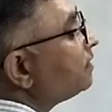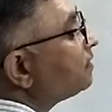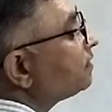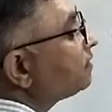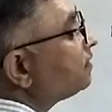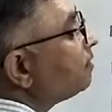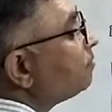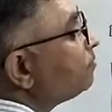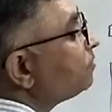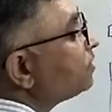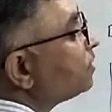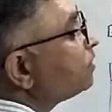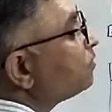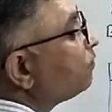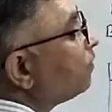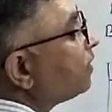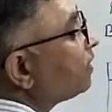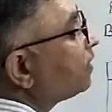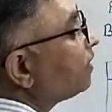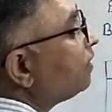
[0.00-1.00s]
systems is
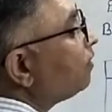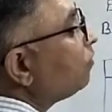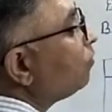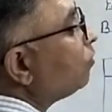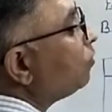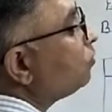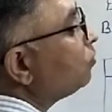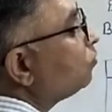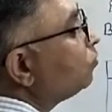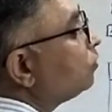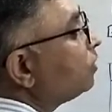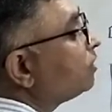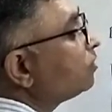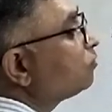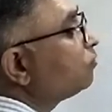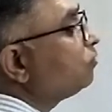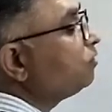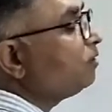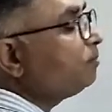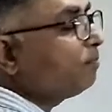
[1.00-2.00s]
working on 2 raised
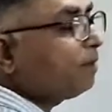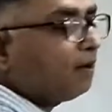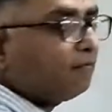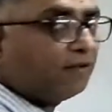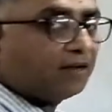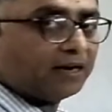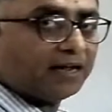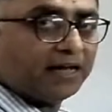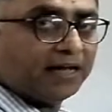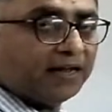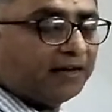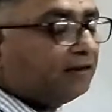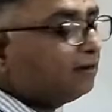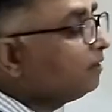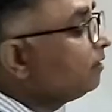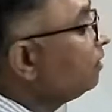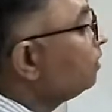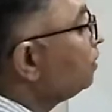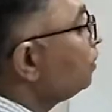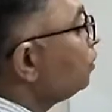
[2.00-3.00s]
to the power n,
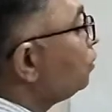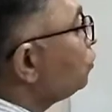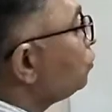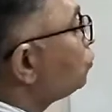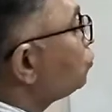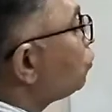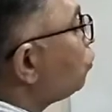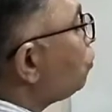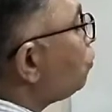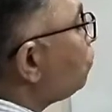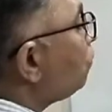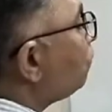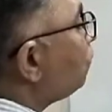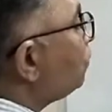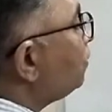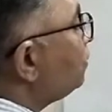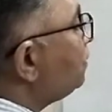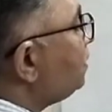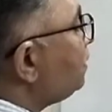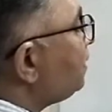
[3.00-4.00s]
so
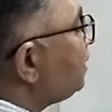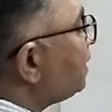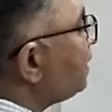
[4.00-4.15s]
in the